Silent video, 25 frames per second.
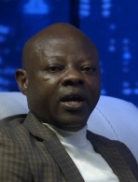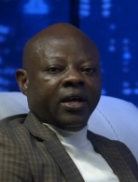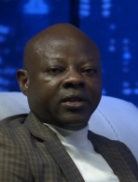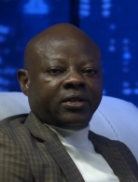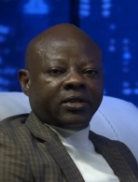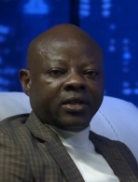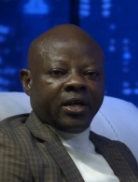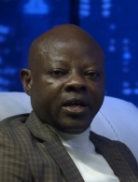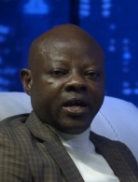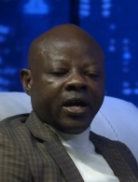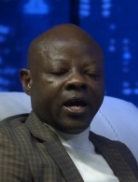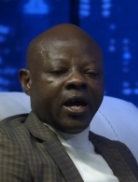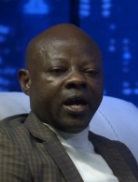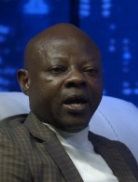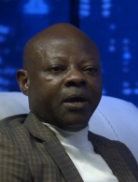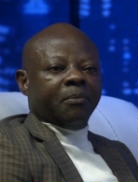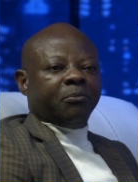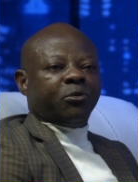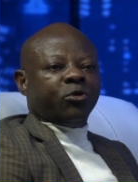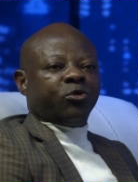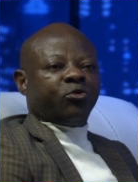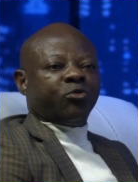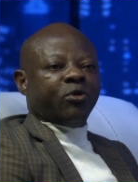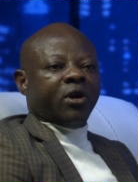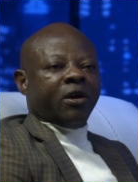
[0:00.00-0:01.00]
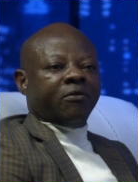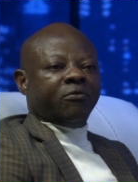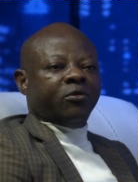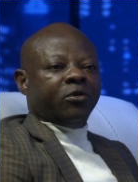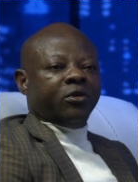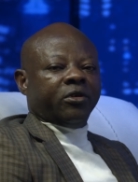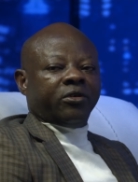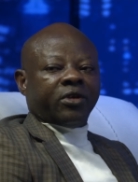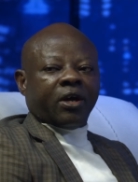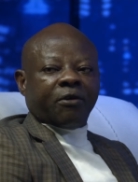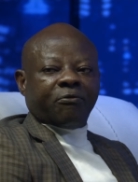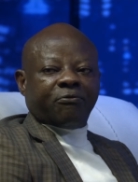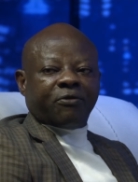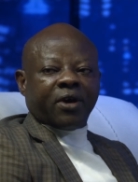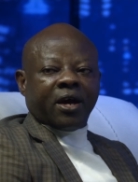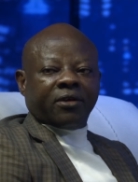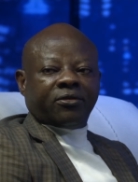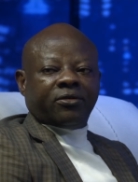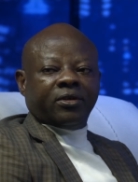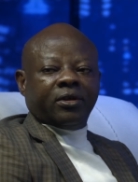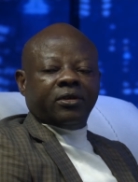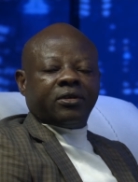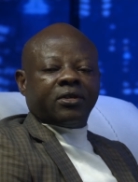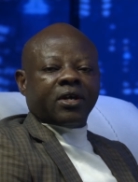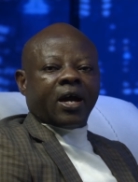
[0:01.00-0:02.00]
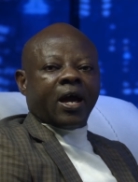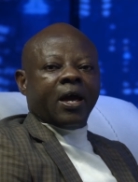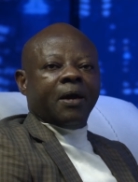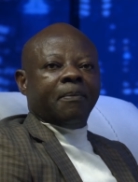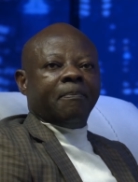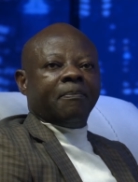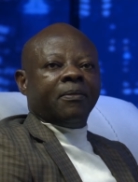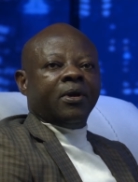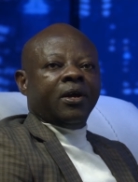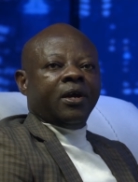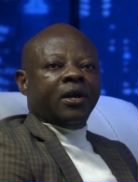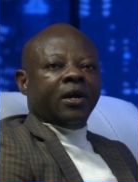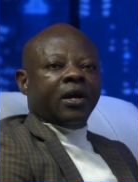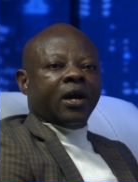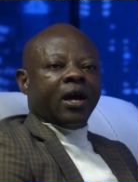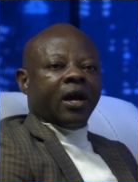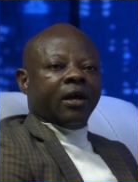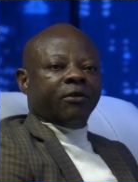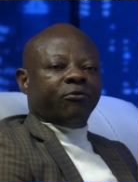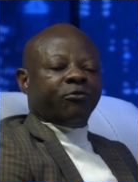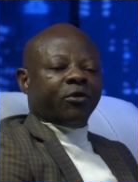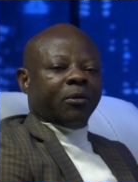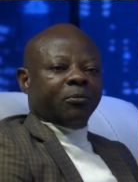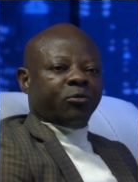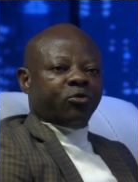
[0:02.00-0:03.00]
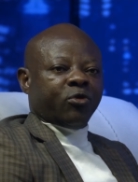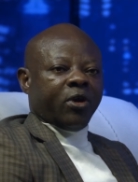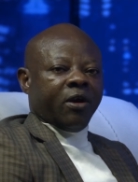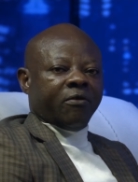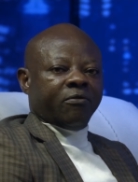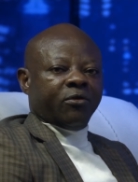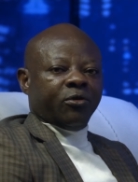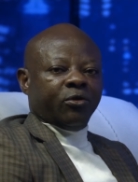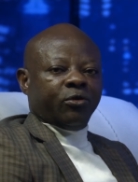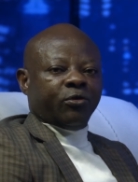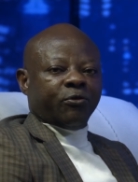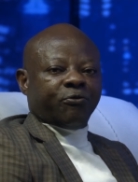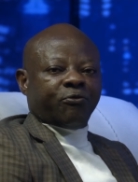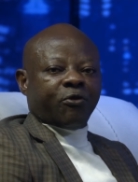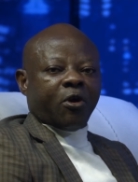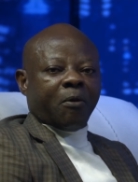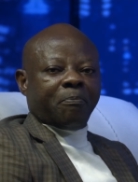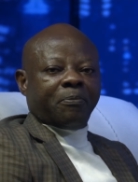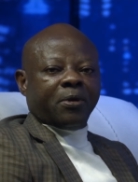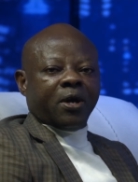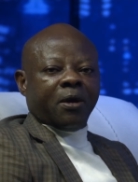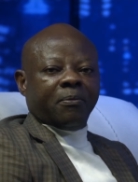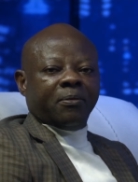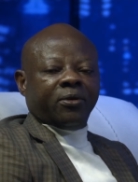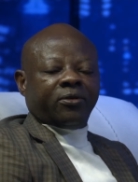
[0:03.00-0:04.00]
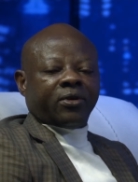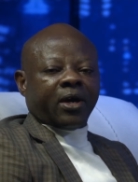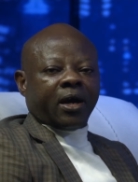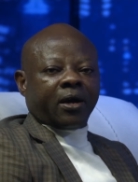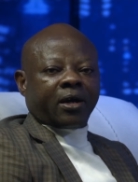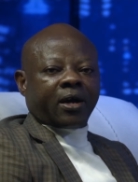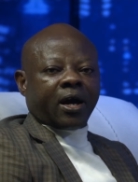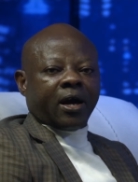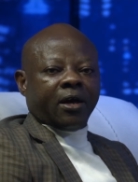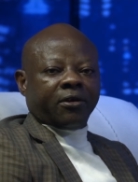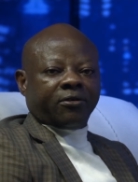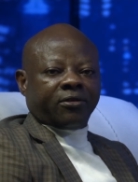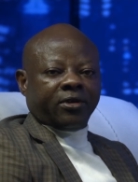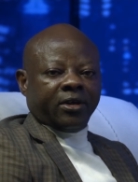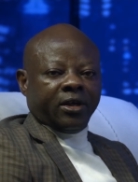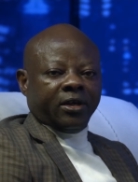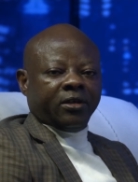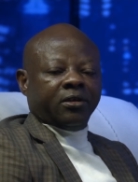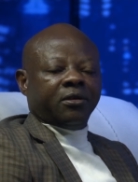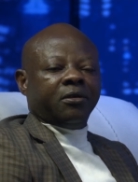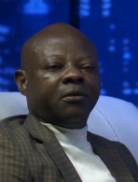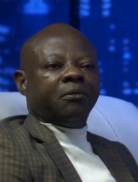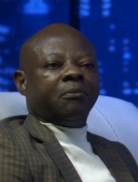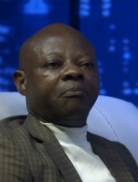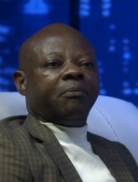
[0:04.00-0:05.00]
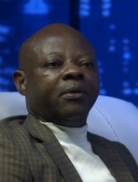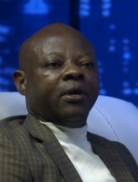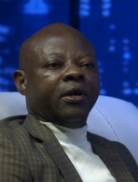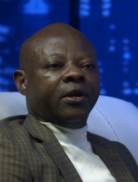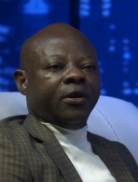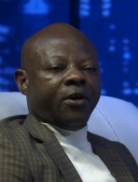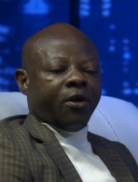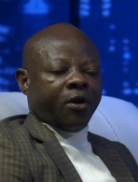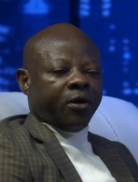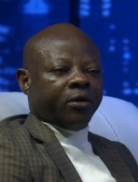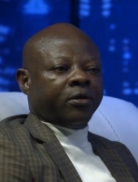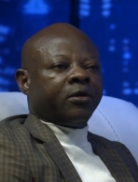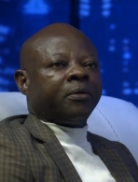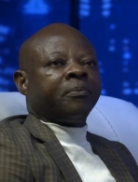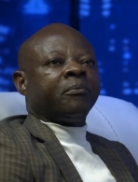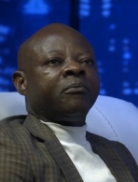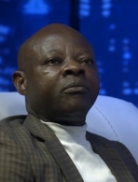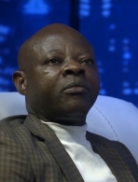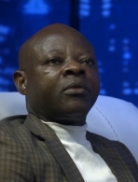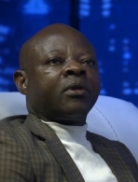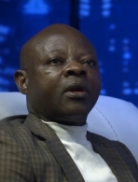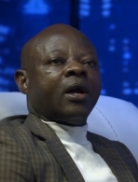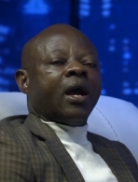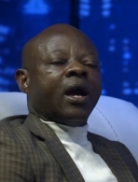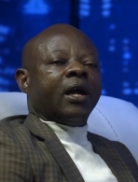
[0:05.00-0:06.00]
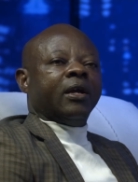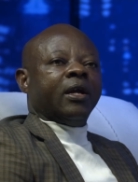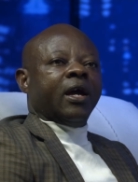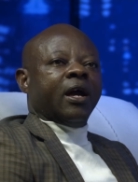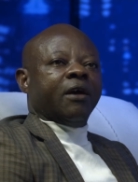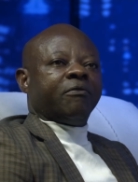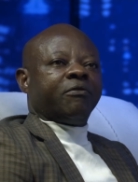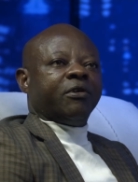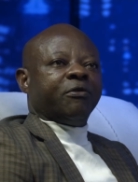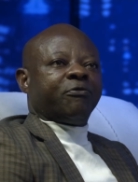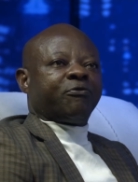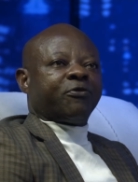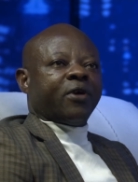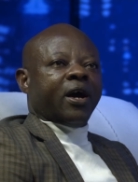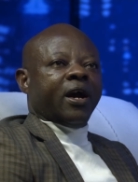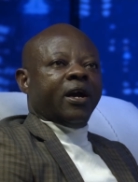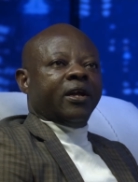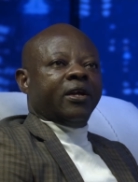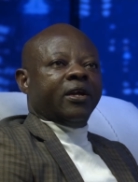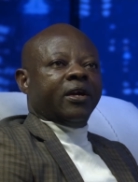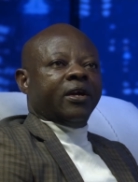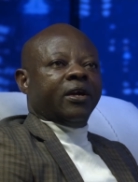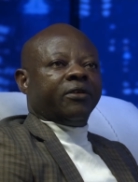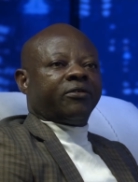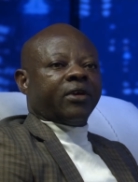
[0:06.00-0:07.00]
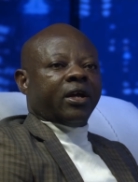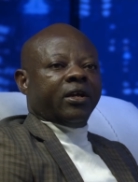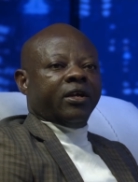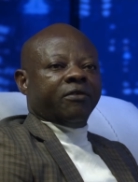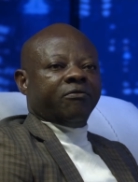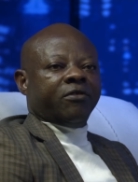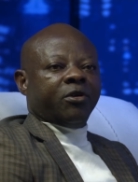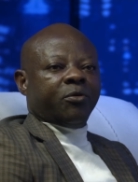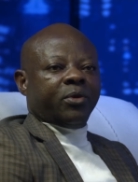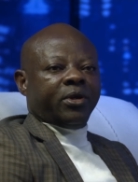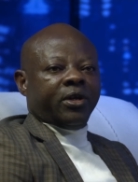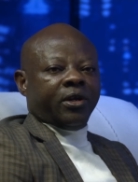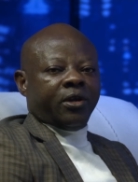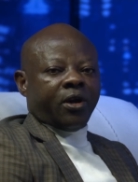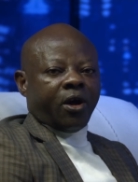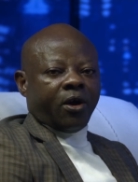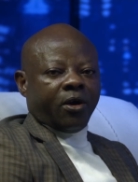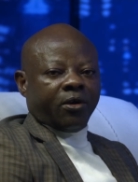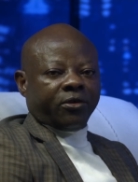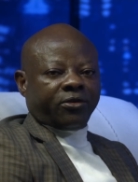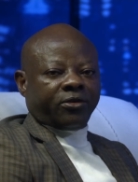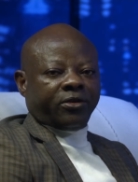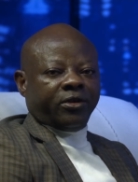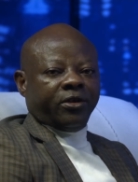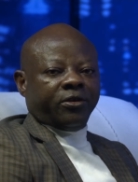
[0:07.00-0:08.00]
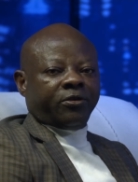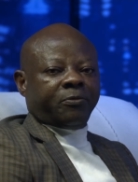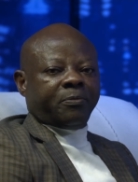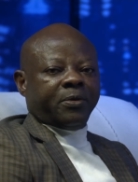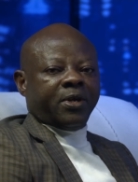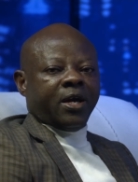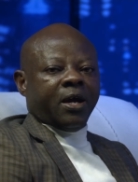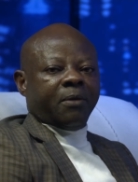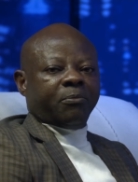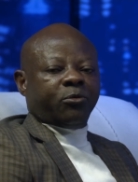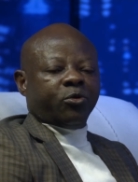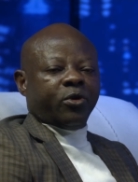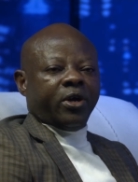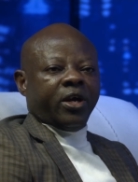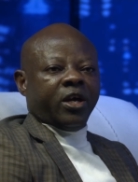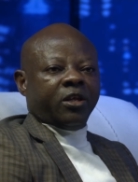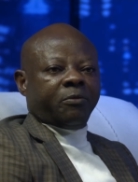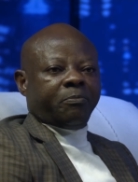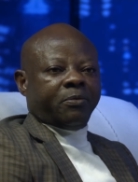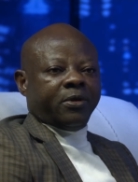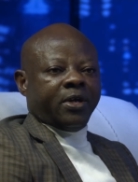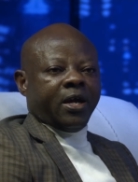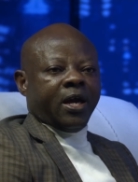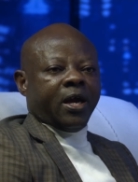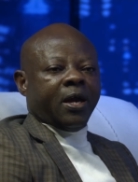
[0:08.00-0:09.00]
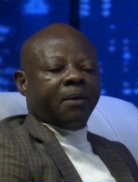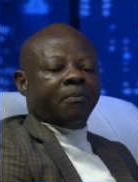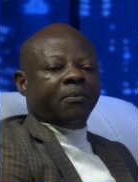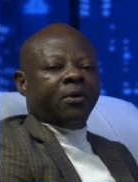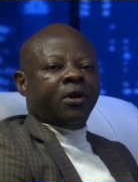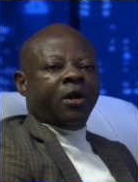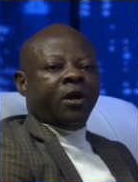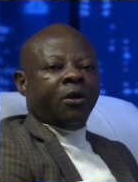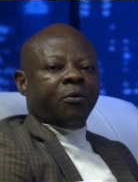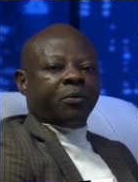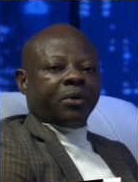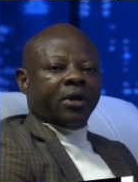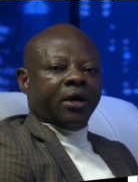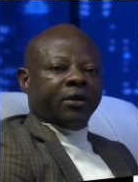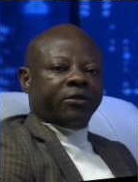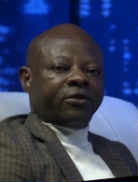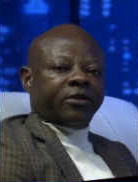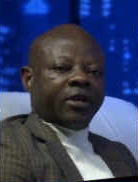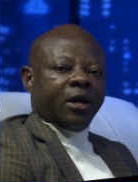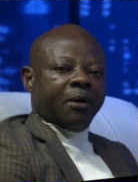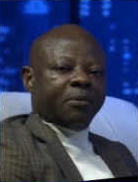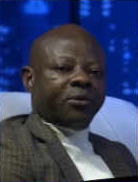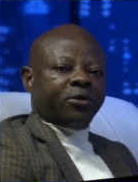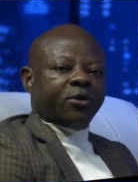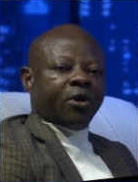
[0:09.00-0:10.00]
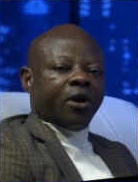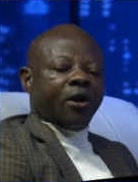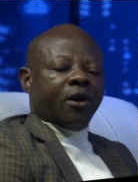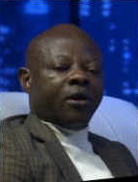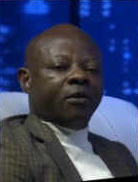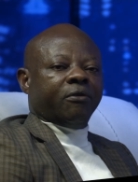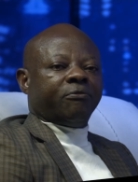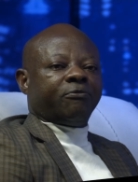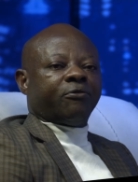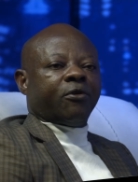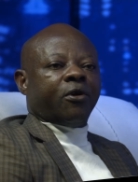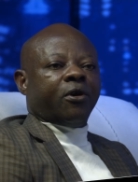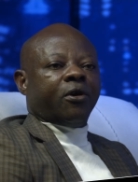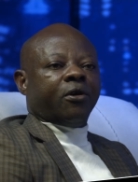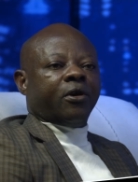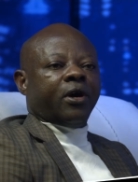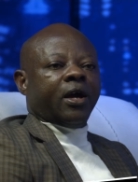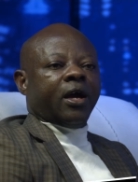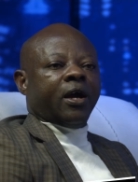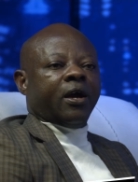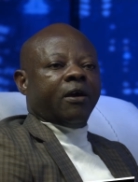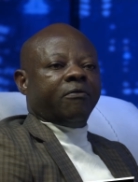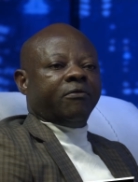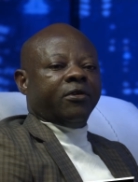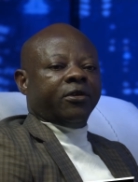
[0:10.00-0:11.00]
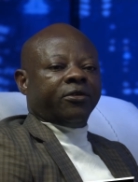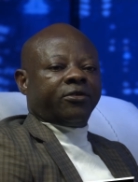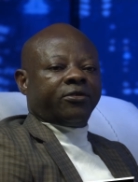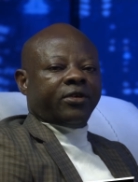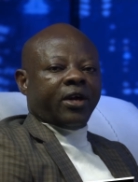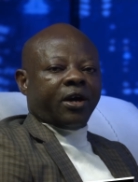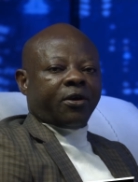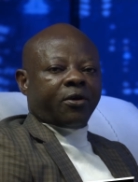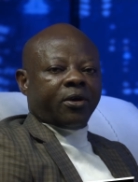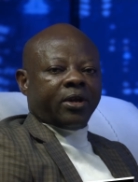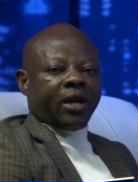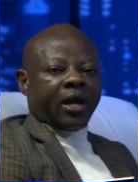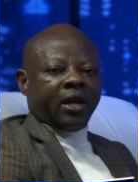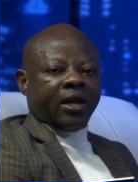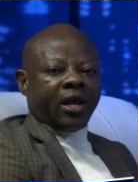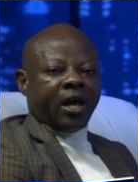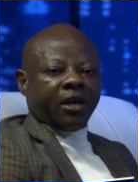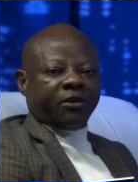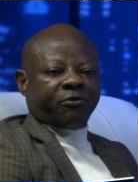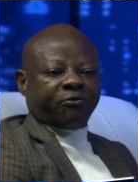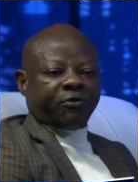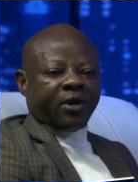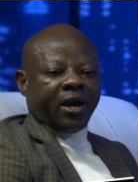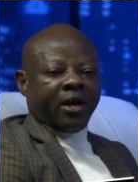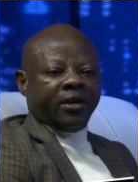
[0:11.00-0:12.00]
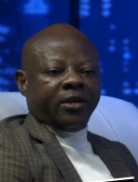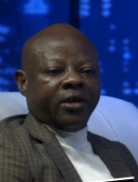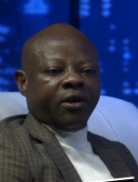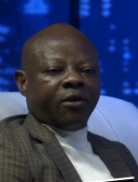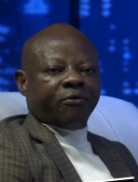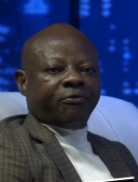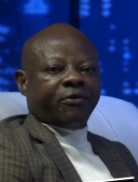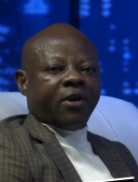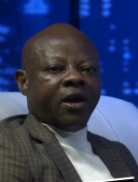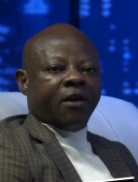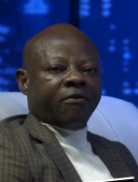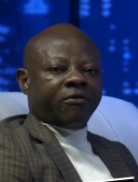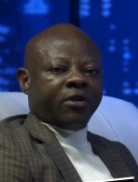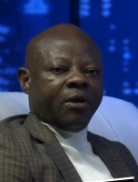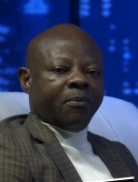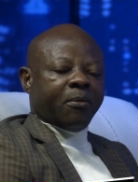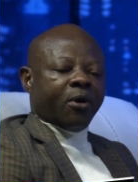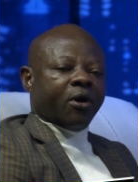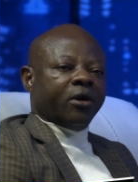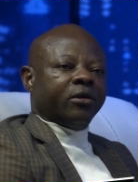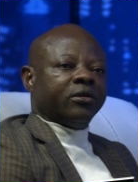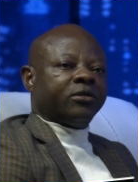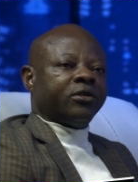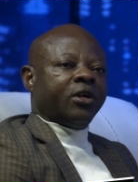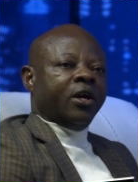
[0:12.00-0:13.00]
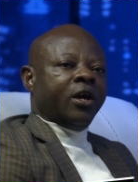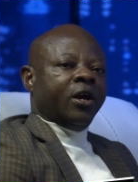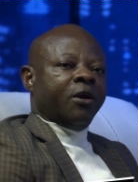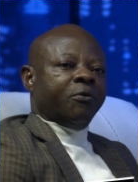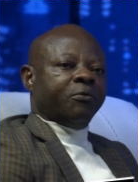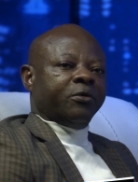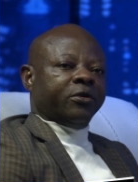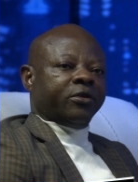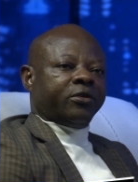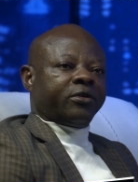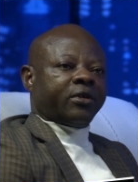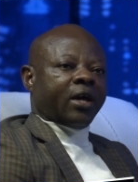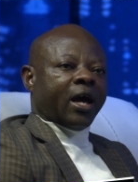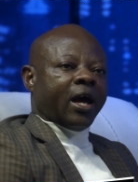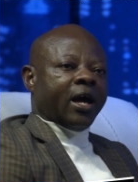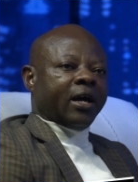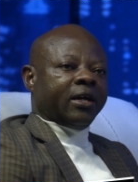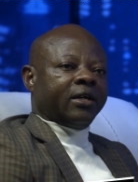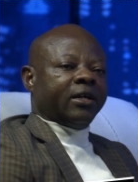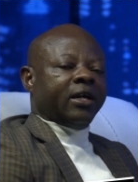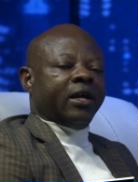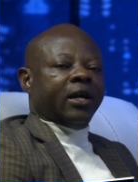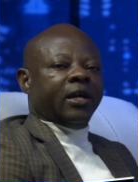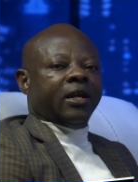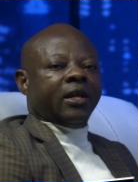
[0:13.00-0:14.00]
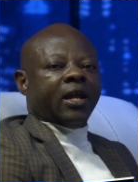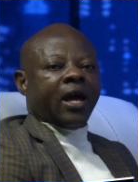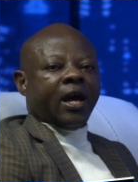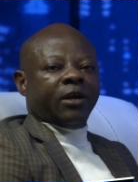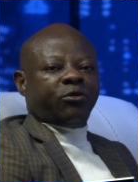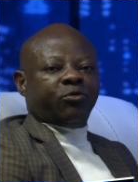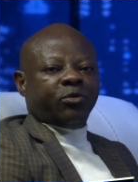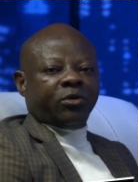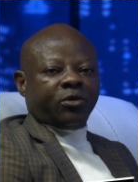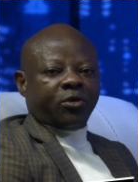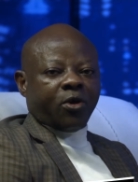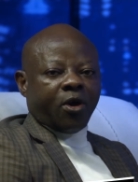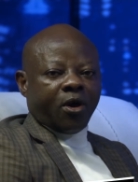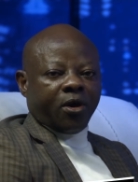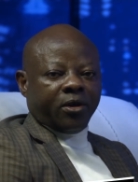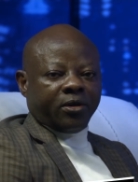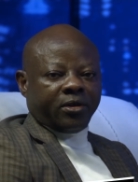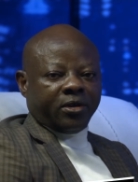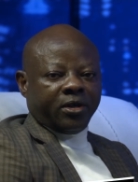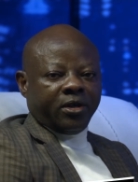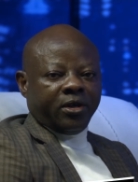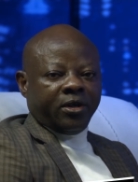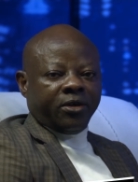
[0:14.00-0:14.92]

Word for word: 8 a.m. to 12 noon is our fasting time, and from 12 noon to 4 p.m. is our counseling period. And every Friday is an evening with the Lord, 6 p.m. to 8 p.m. With an exception for every second and last Friday of every month, is tagged a night with God.